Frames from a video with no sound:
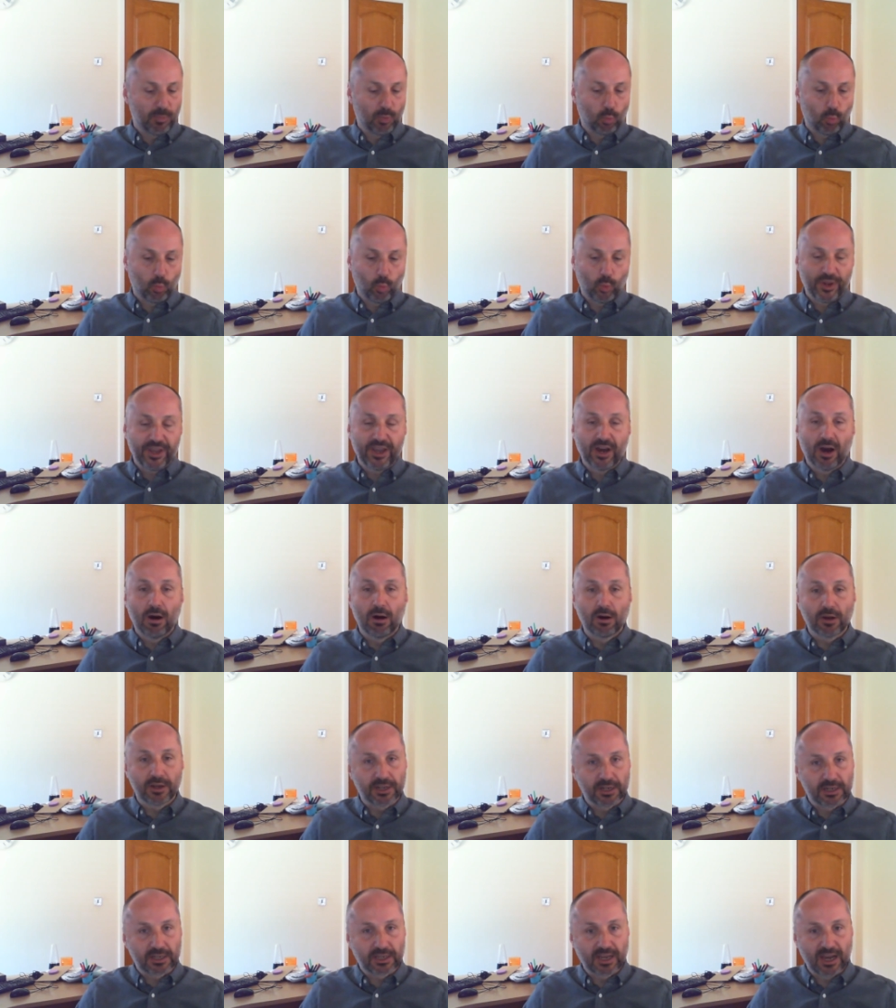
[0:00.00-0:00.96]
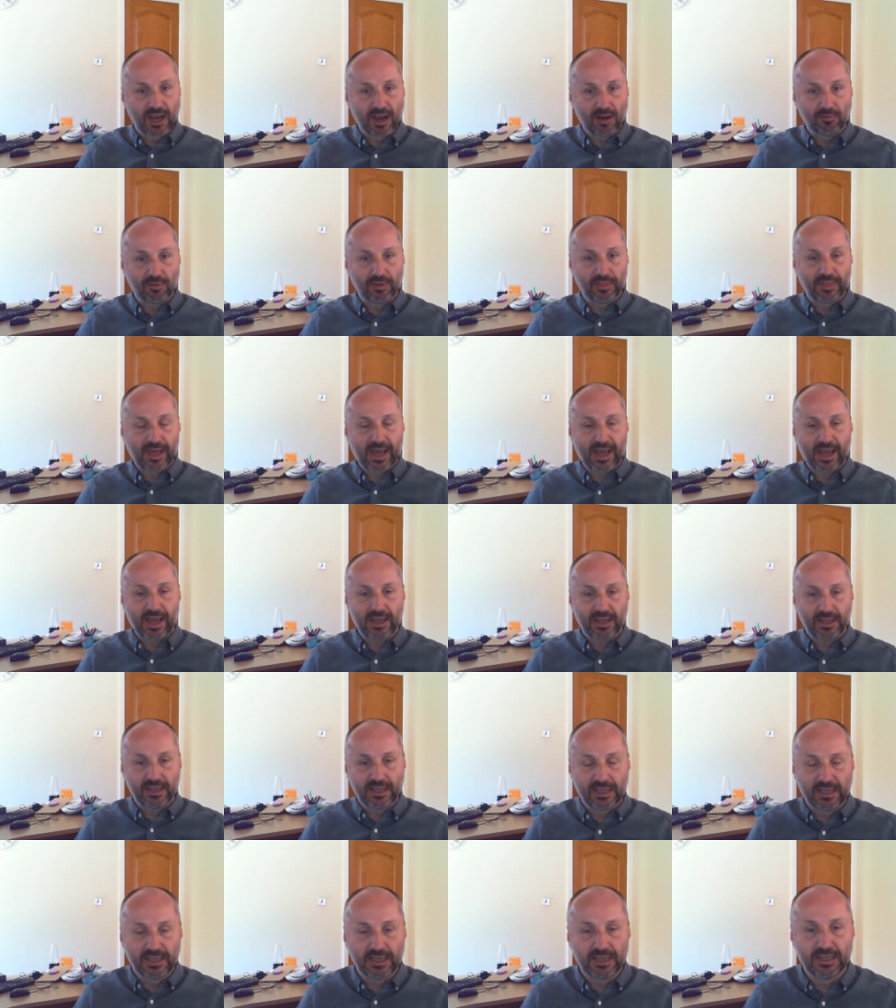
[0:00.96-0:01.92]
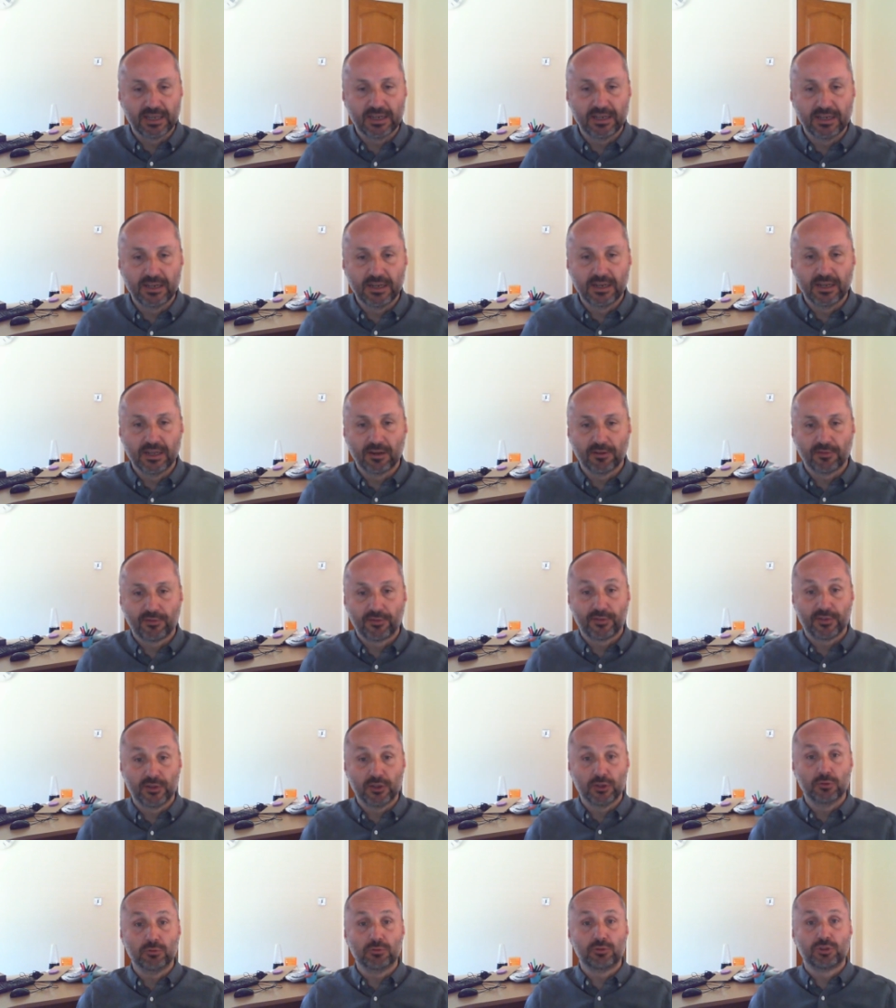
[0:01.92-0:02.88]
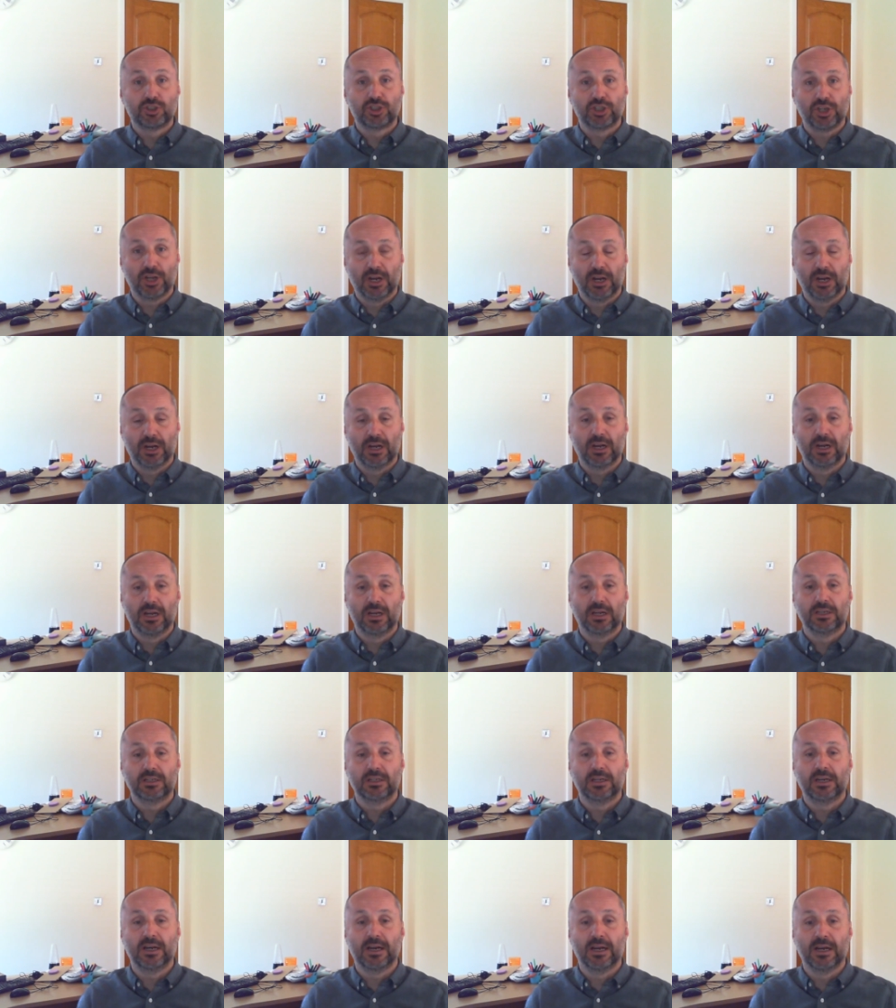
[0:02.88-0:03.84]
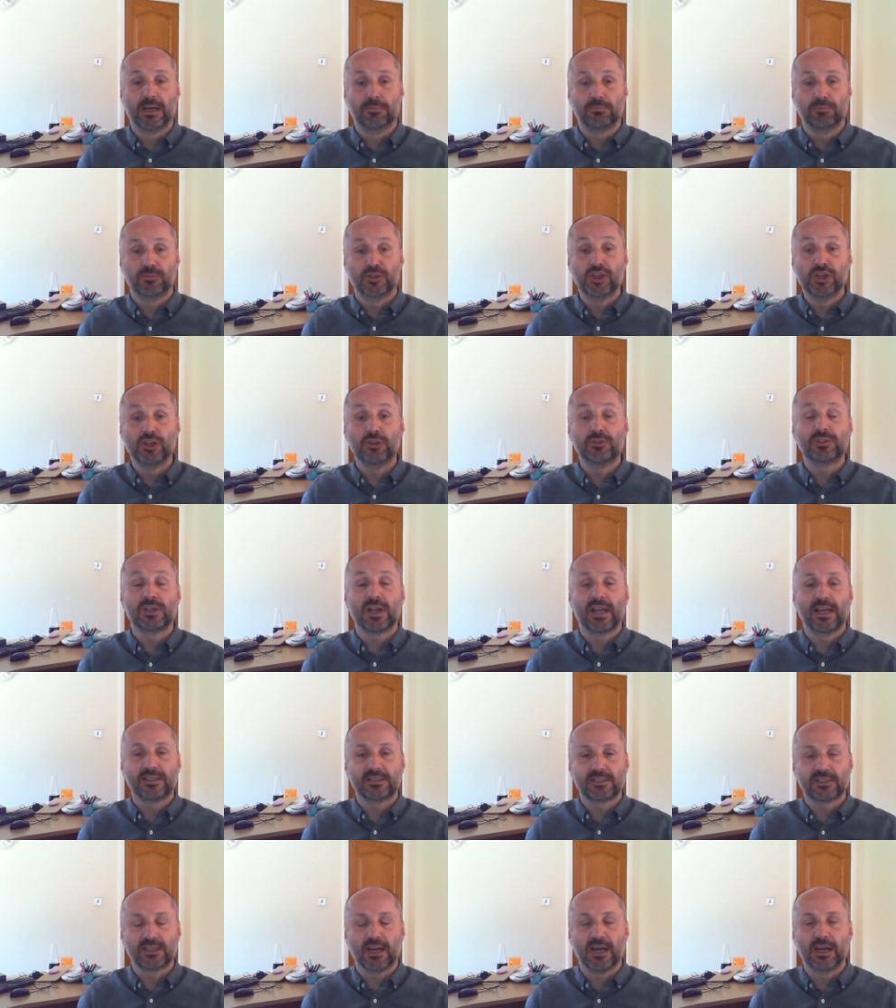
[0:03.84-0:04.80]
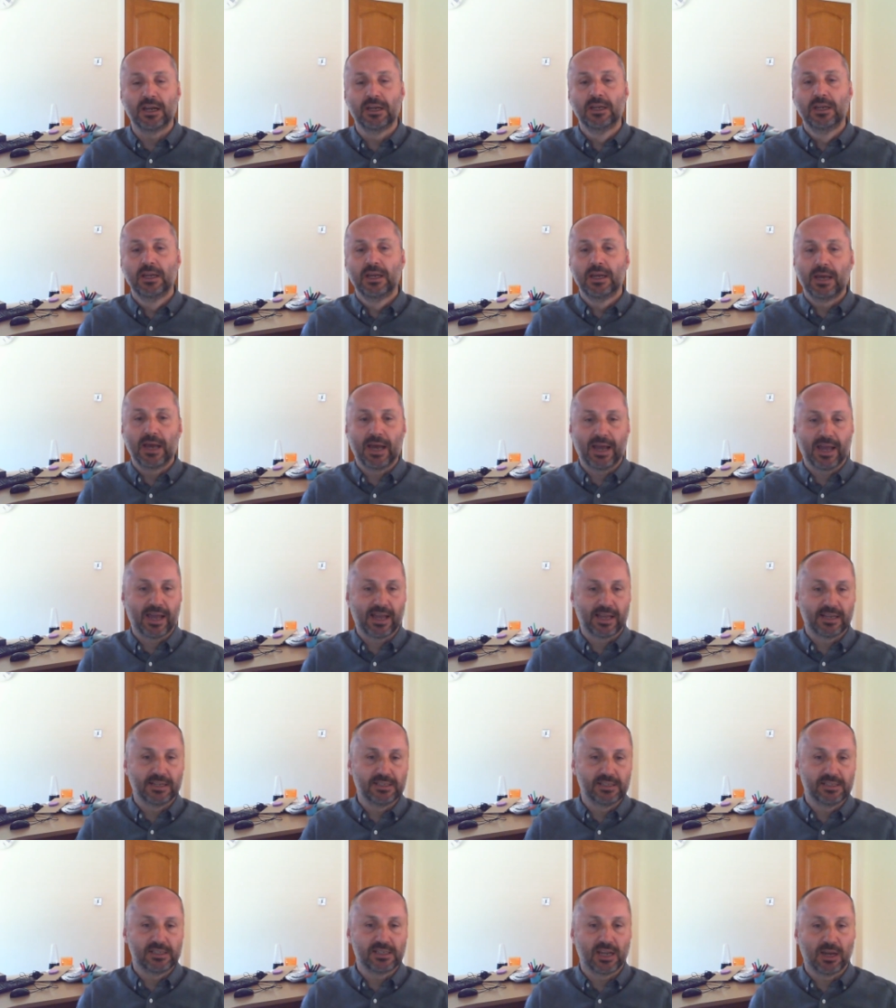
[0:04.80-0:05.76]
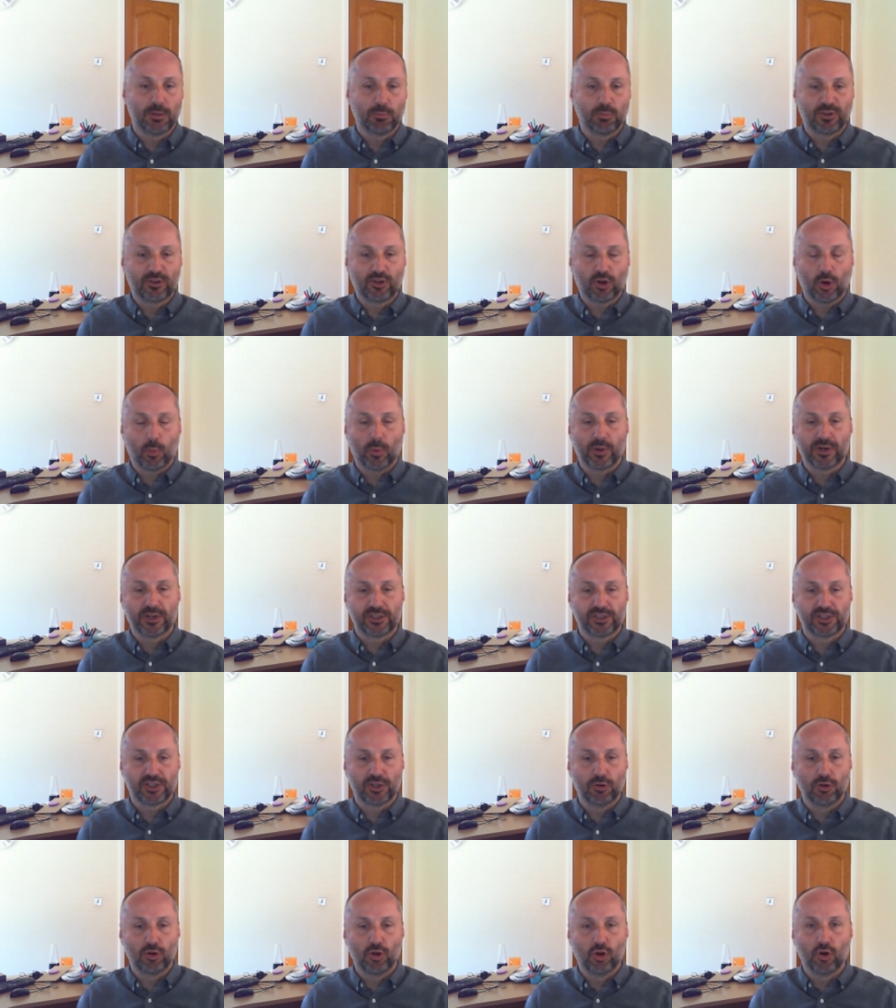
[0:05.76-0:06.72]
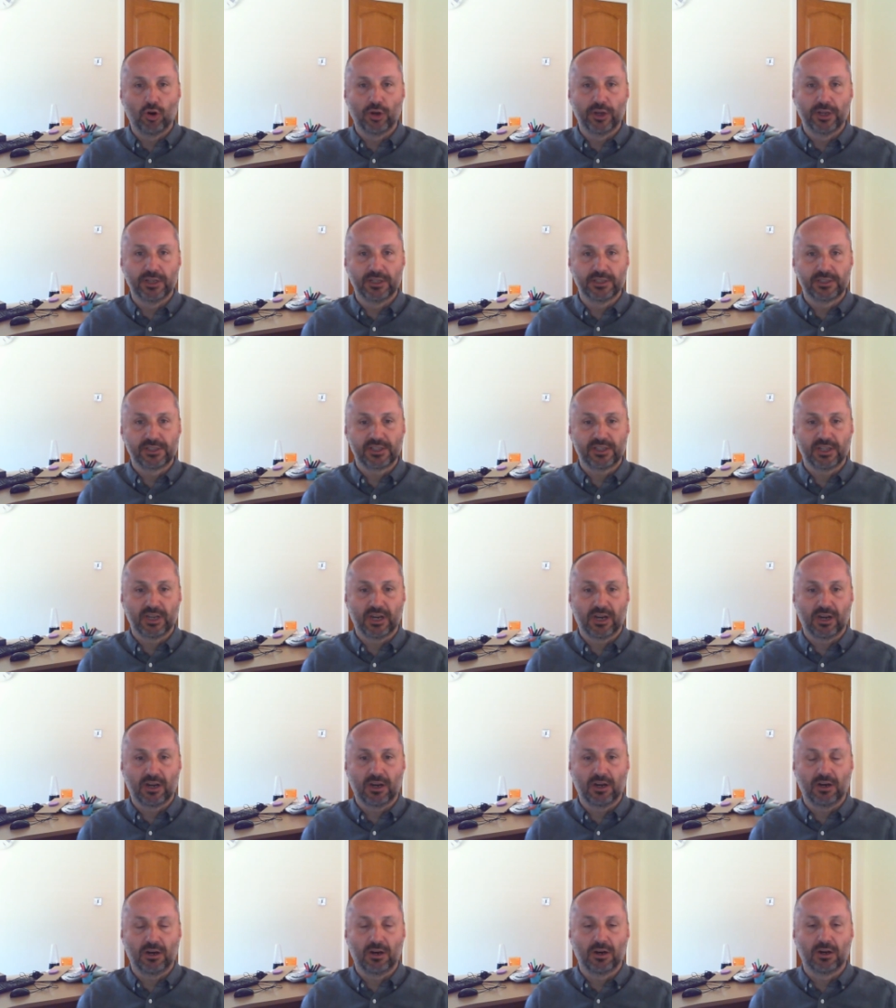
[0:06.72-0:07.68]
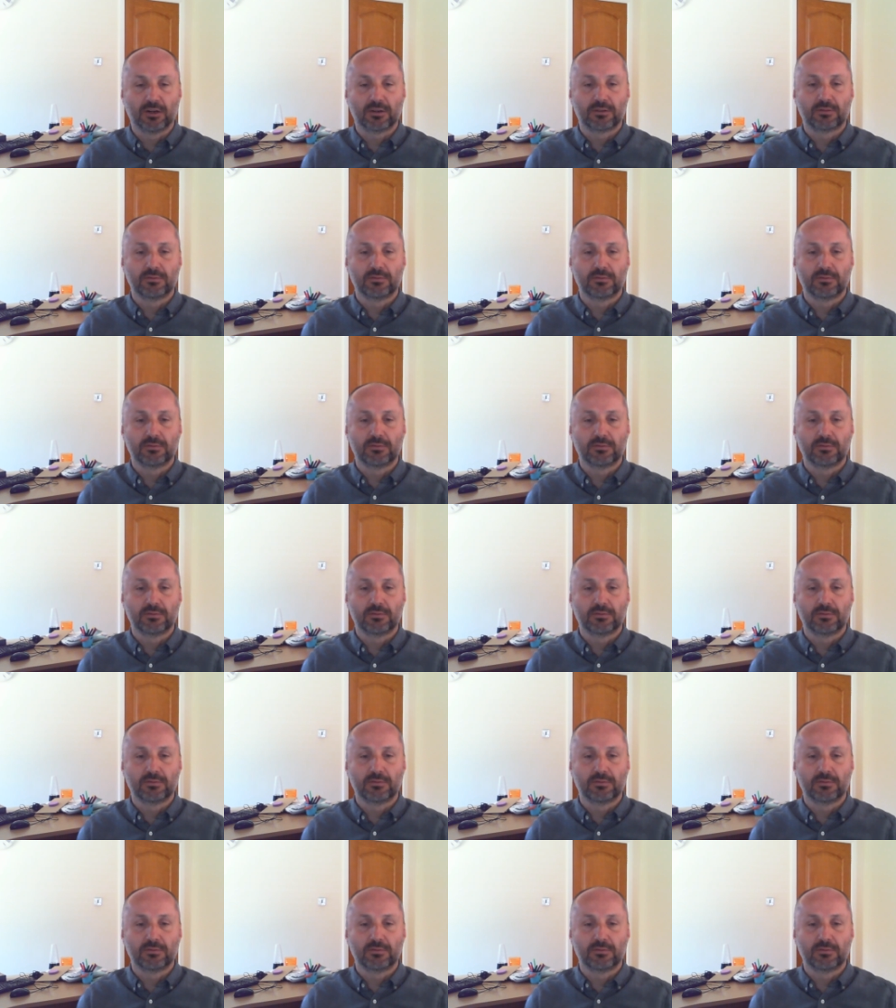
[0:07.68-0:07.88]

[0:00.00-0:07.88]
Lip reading: We are going to cover that in a future newsletter, and we've got one or two lawyers that are